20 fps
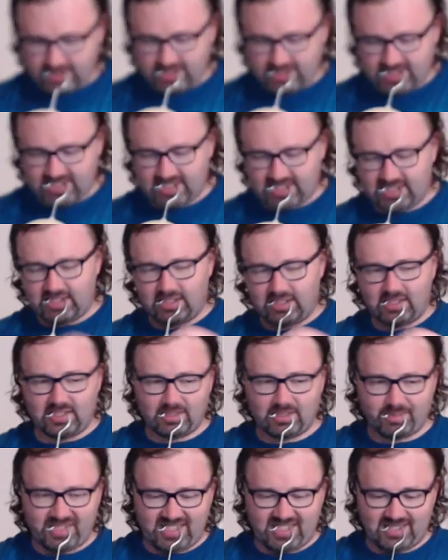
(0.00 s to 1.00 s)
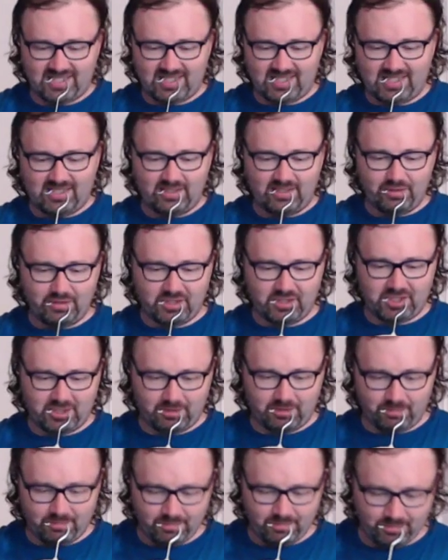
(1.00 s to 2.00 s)
in our capacity to do so.
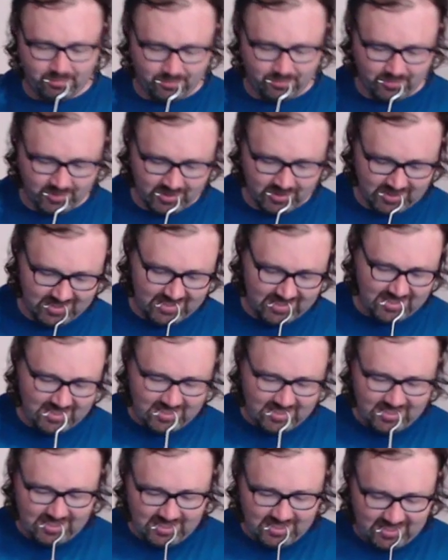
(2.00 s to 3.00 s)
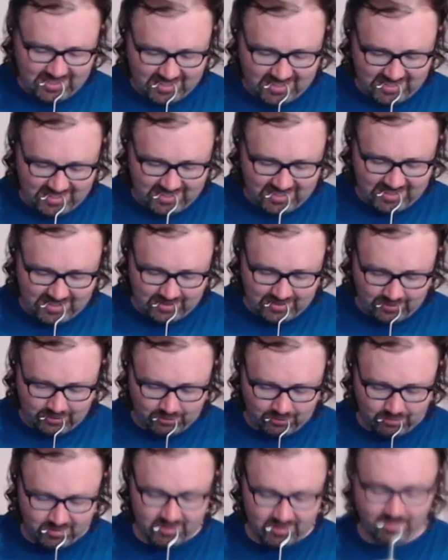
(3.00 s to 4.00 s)
I.e.,
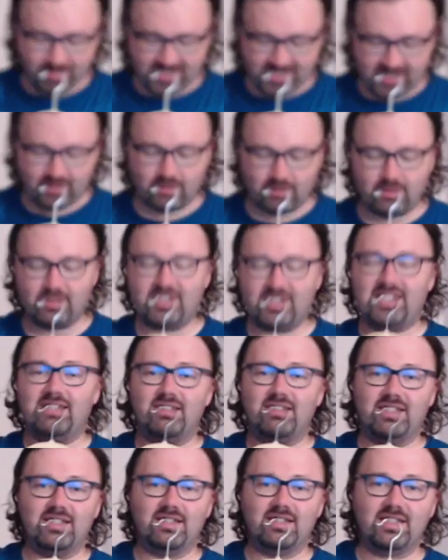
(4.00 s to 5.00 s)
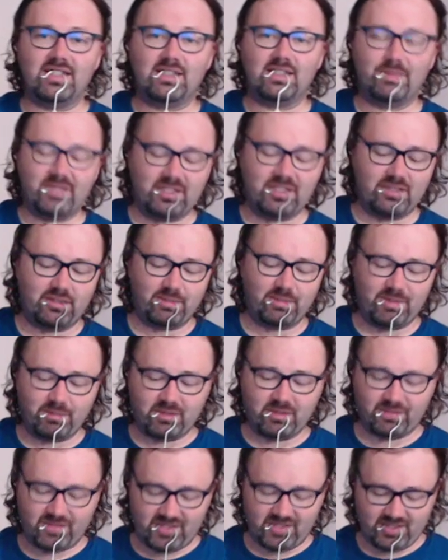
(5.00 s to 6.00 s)
one of my goals out here has been to be more
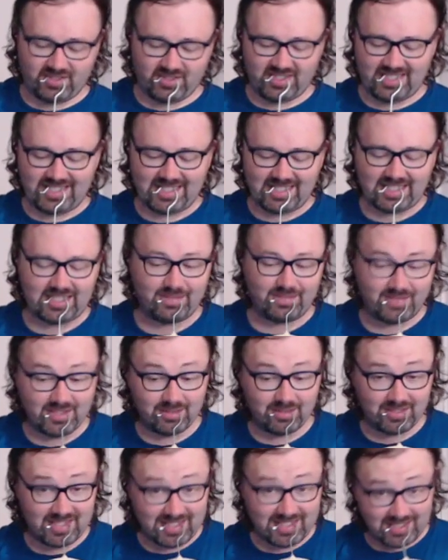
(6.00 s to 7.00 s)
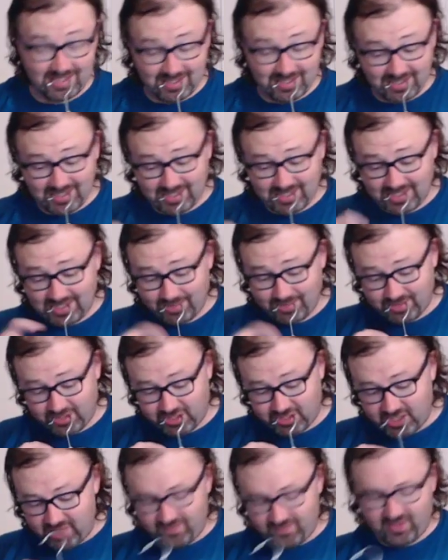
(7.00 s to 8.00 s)
physically active. And though technically I have
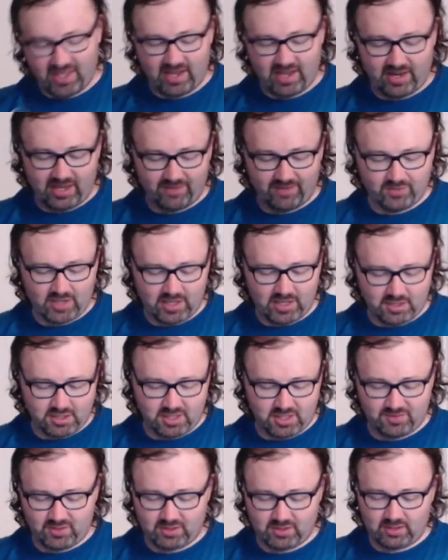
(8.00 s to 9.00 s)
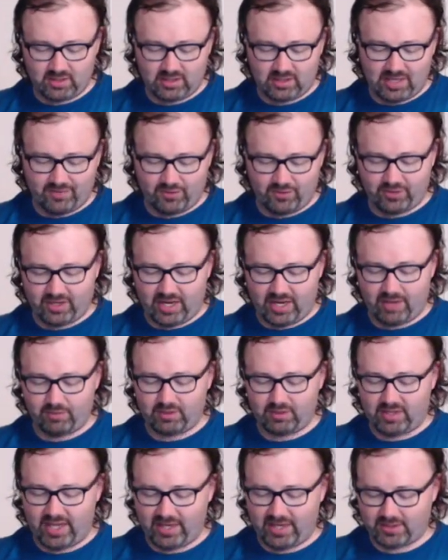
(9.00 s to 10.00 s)
achieved that, I have not achieved it to the level that I would
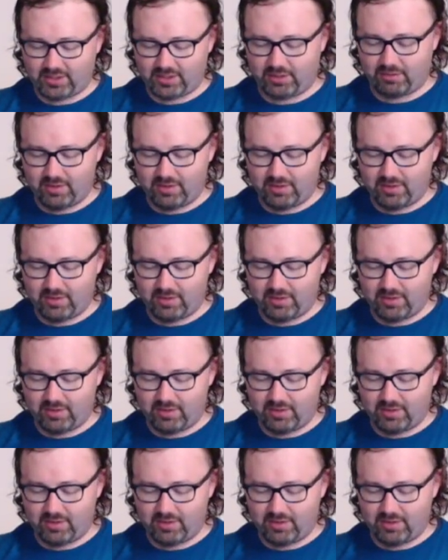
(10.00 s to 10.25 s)
like to,